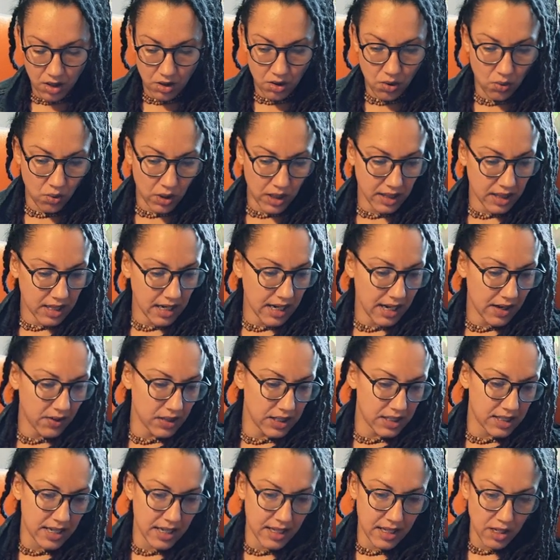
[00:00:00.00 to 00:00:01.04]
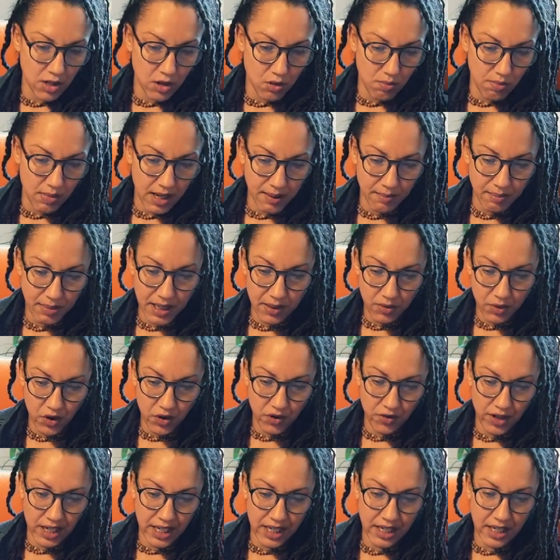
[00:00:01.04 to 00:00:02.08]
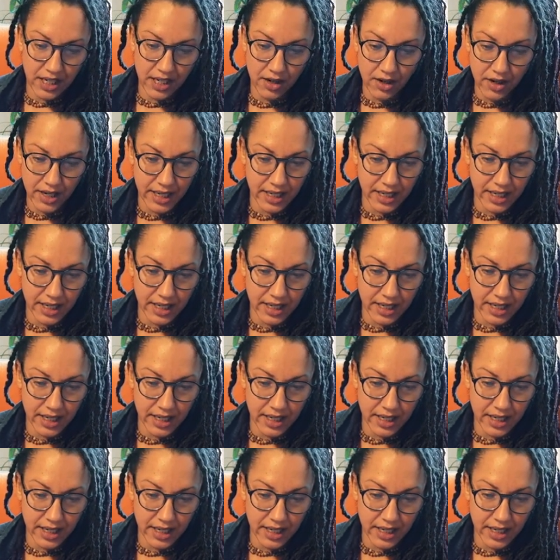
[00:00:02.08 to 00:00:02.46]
The one thing I would say that you might be able to find here